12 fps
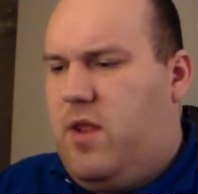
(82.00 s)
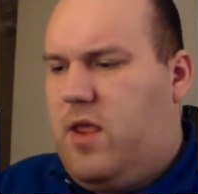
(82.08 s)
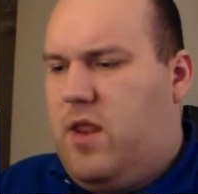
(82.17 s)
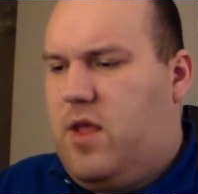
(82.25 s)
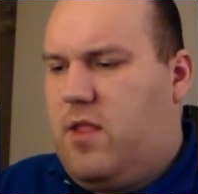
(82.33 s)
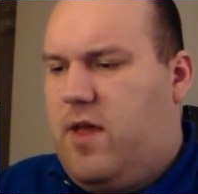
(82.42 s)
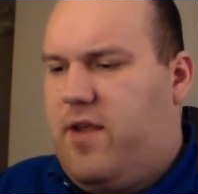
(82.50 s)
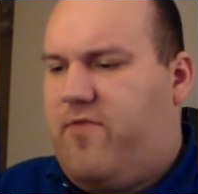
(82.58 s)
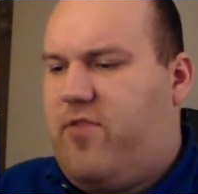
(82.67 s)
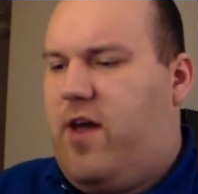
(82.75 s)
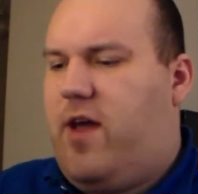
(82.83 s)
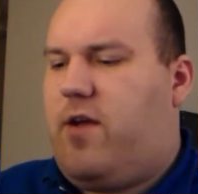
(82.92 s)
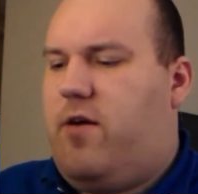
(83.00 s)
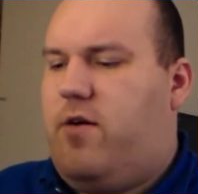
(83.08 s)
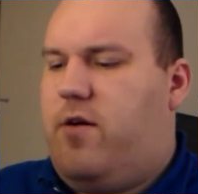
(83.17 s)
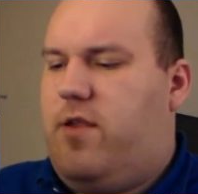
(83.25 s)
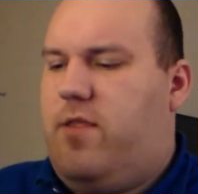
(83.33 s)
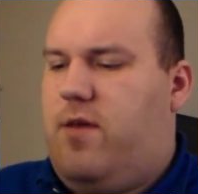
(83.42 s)
Been getting a lot of flack
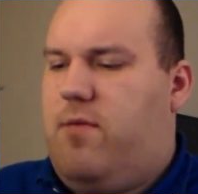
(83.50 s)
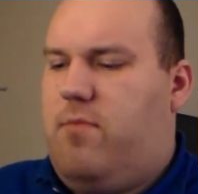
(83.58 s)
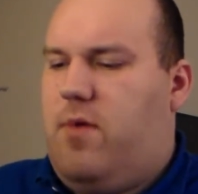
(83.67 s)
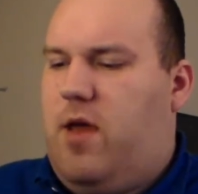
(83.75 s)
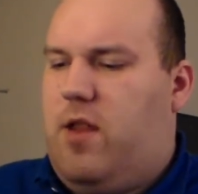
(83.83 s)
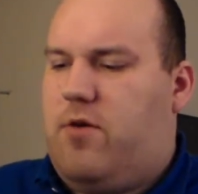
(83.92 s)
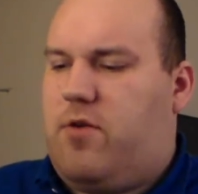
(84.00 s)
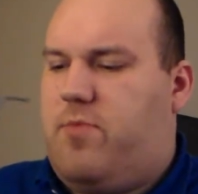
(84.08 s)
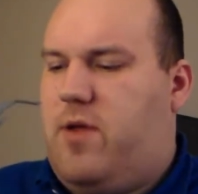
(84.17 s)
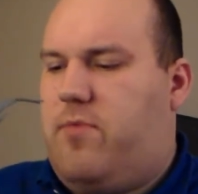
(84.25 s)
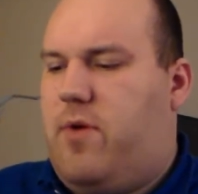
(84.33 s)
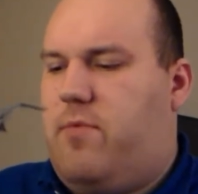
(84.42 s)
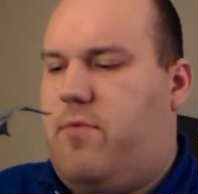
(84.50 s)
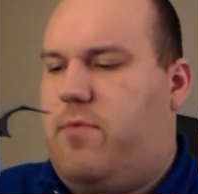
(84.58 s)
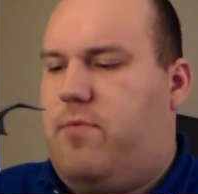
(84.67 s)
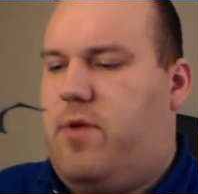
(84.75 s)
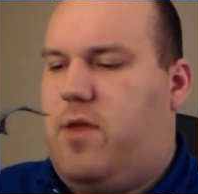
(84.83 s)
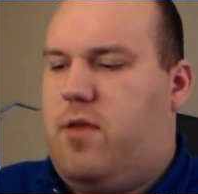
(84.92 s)
on them, and I'll explain why
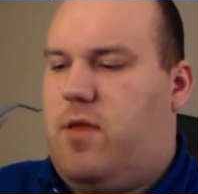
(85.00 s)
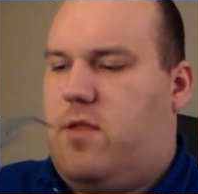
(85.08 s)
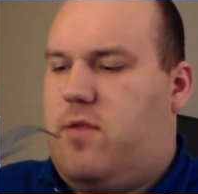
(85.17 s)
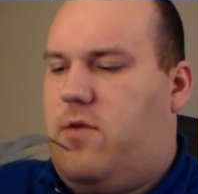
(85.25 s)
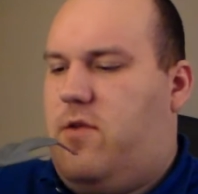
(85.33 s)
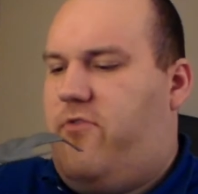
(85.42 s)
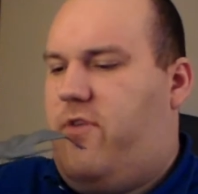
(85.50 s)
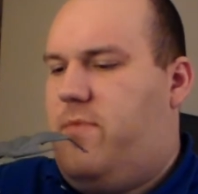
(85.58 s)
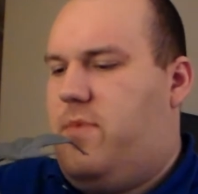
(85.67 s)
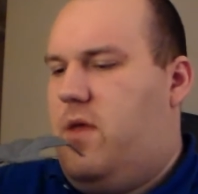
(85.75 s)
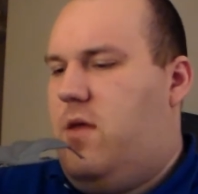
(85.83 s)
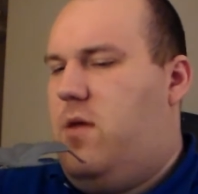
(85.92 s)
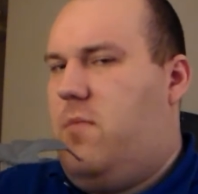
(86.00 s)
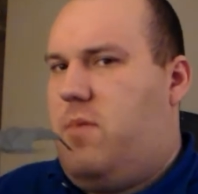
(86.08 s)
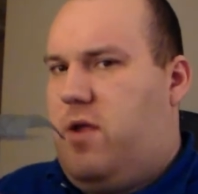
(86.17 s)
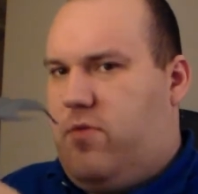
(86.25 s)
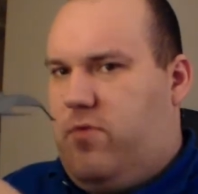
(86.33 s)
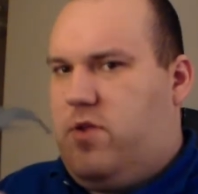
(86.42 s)
when we get to their entry.
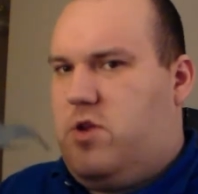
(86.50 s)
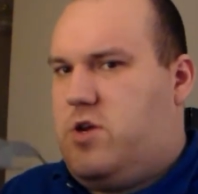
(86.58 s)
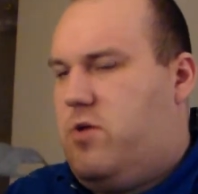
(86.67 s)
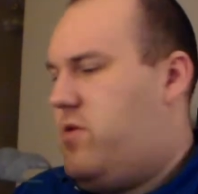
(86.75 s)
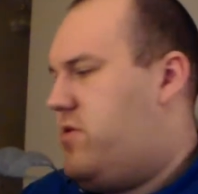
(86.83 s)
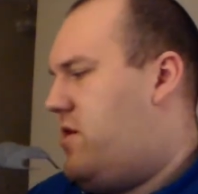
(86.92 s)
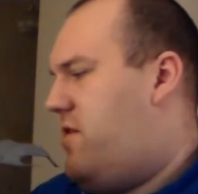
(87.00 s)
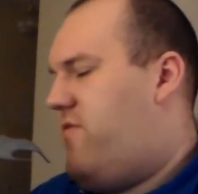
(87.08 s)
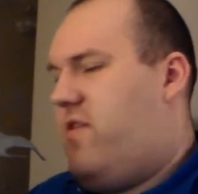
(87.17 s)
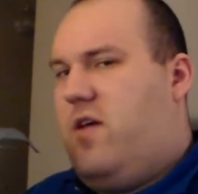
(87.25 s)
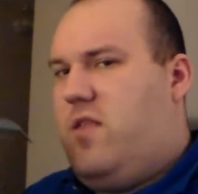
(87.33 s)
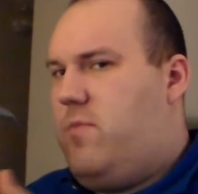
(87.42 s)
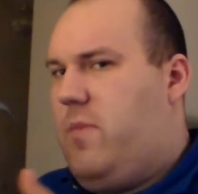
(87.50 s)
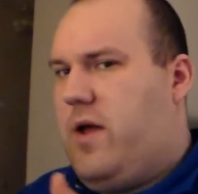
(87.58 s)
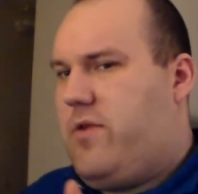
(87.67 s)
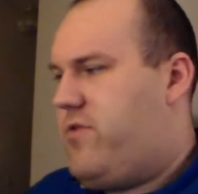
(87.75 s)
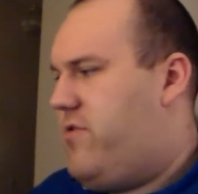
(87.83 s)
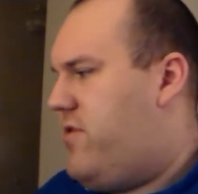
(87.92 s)
But I just wanted to show those off. The
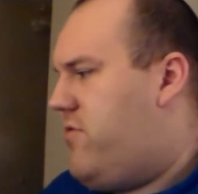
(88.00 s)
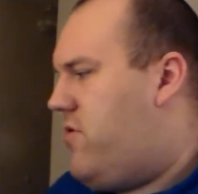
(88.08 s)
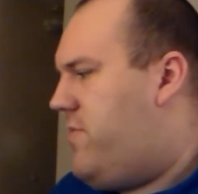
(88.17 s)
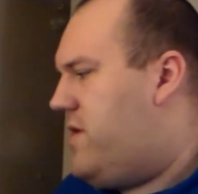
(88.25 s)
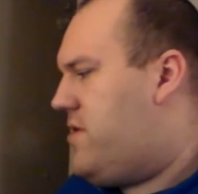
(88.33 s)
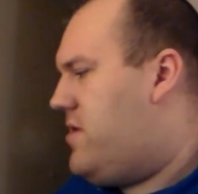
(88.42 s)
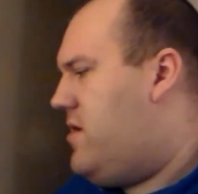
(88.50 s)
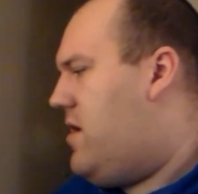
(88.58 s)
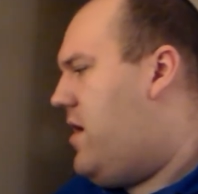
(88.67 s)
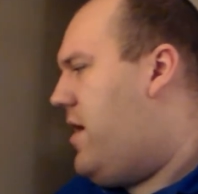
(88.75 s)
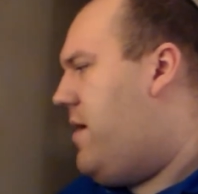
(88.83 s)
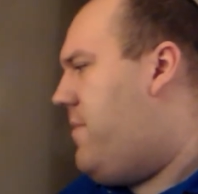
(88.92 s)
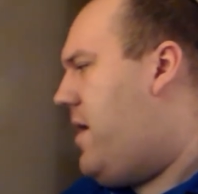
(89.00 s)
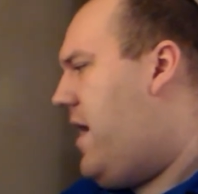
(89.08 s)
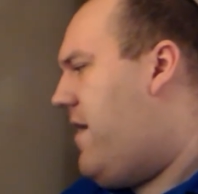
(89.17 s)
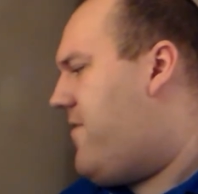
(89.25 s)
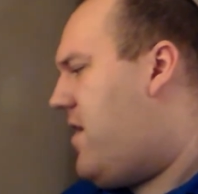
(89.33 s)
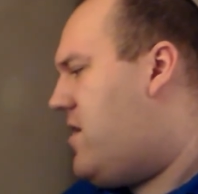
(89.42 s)
models are enormous.
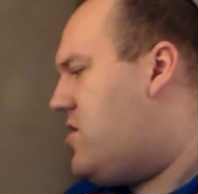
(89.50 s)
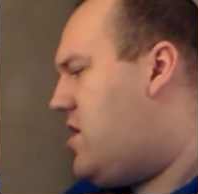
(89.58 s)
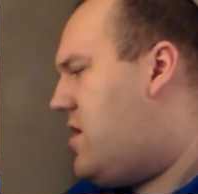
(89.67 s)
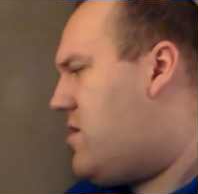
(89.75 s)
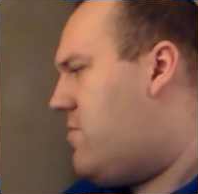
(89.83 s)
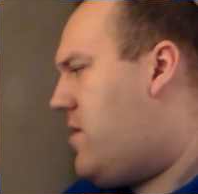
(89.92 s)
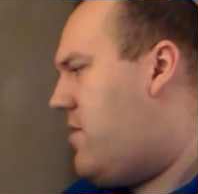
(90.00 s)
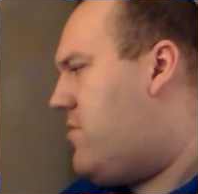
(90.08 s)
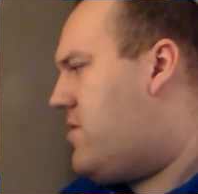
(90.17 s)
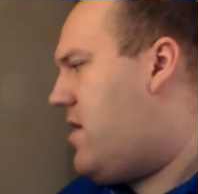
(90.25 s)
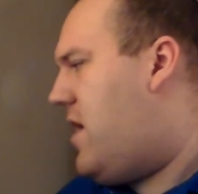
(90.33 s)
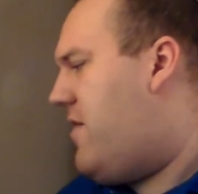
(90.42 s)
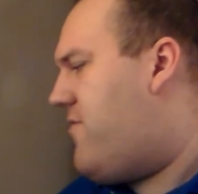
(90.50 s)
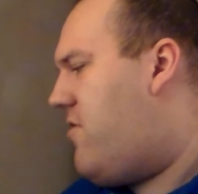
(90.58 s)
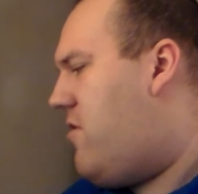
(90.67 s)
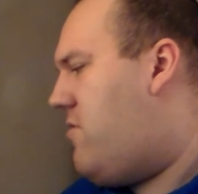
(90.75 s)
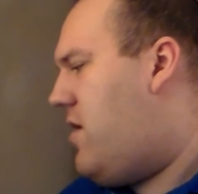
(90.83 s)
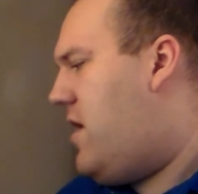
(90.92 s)
I have gotten a chance to play with the Hive
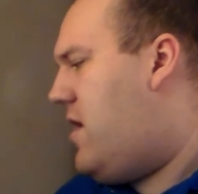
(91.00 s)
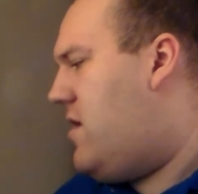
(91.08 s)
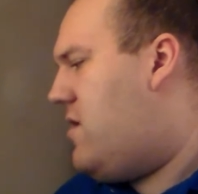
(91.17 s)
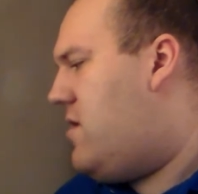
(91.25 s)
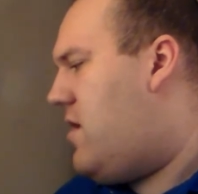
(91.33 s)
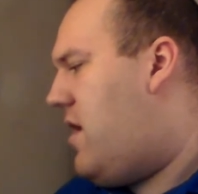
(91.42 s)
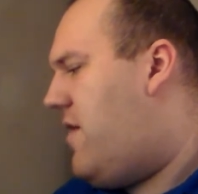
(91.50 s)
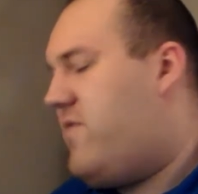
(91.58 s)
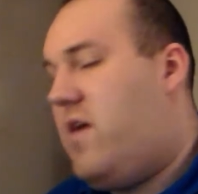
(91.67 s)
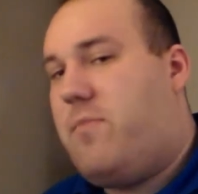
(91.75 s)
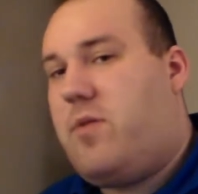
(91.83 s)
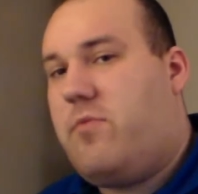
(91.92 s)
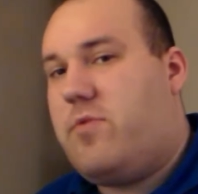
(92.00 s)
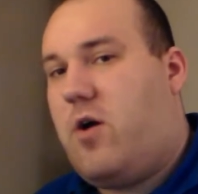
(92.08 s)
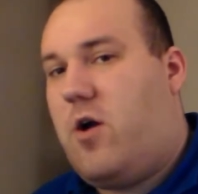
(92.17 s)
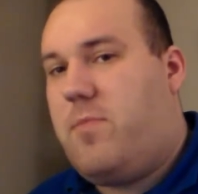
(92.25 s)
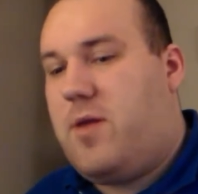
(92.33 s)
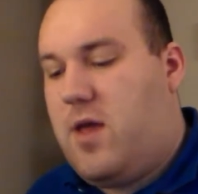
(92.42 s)
Crone, and I have not played with
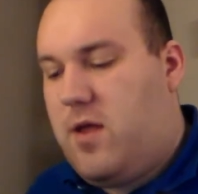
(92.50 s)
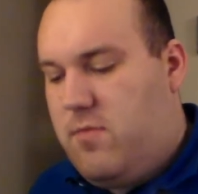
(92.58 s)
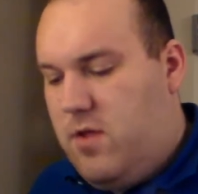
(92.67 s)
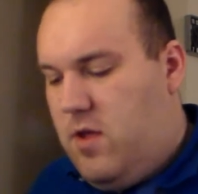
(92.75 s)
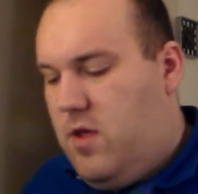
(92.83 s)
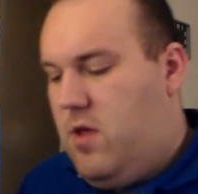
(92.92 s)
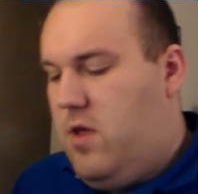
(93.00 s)
the Harpy yet.